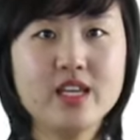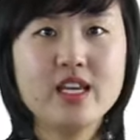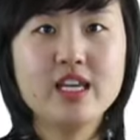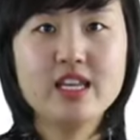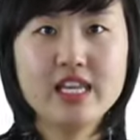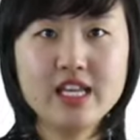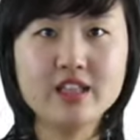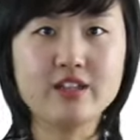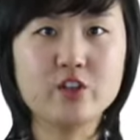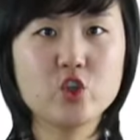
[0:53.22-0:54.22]
In
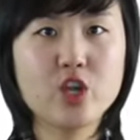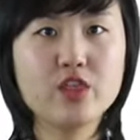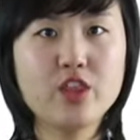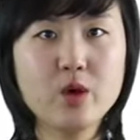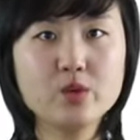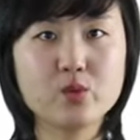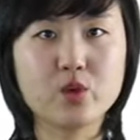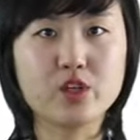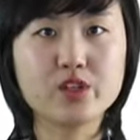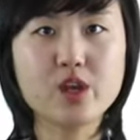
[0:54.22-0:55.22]
English, those
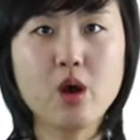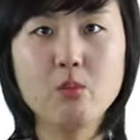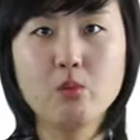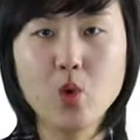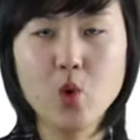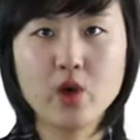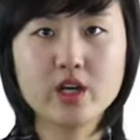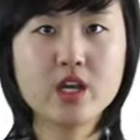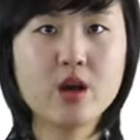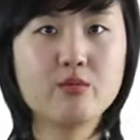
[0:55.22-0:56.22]
words
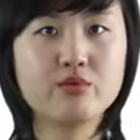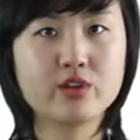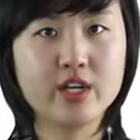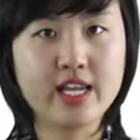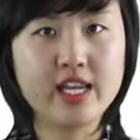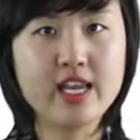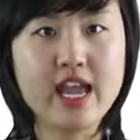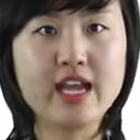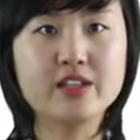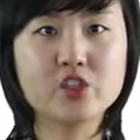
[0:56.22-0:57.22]
bored, pretty,
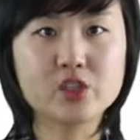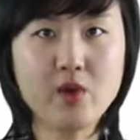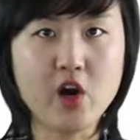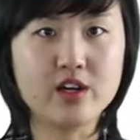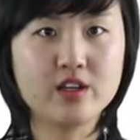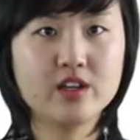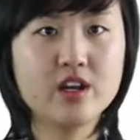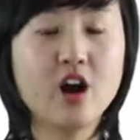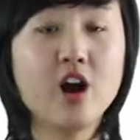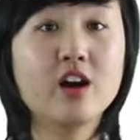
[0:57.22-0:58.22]
and smart
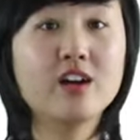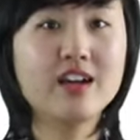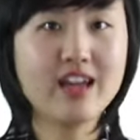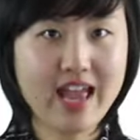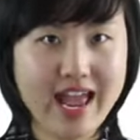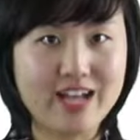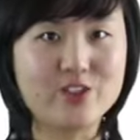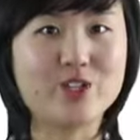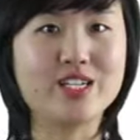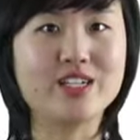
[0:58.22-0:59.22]
are
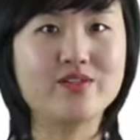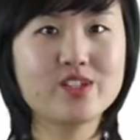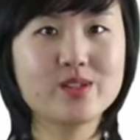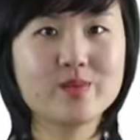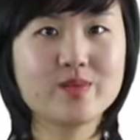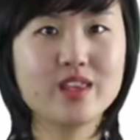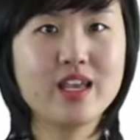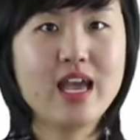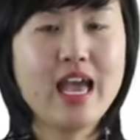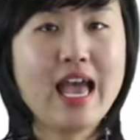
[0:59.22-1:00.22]
adjectives.
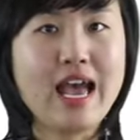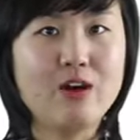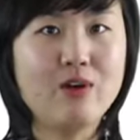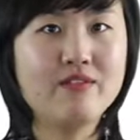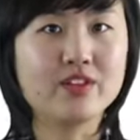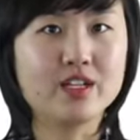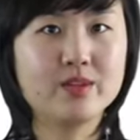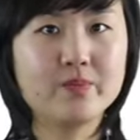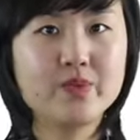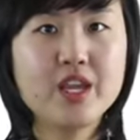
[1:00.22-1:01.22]
However,
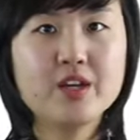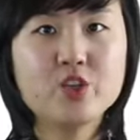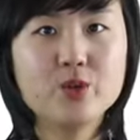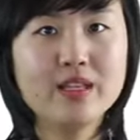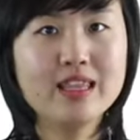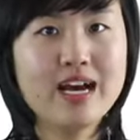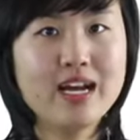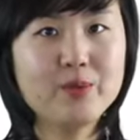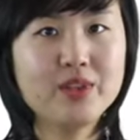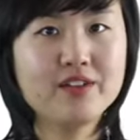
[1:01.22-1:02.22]
to
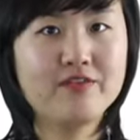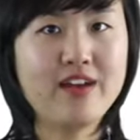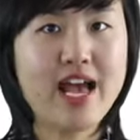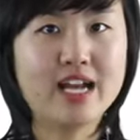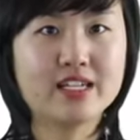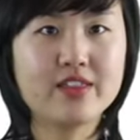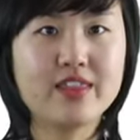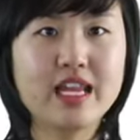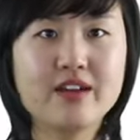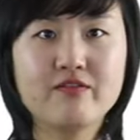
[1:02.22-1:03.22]
align with the fact
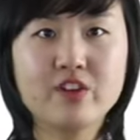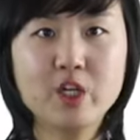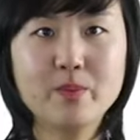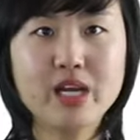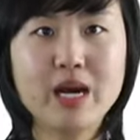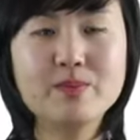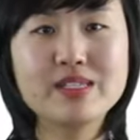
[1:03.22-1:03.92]
that a verb comes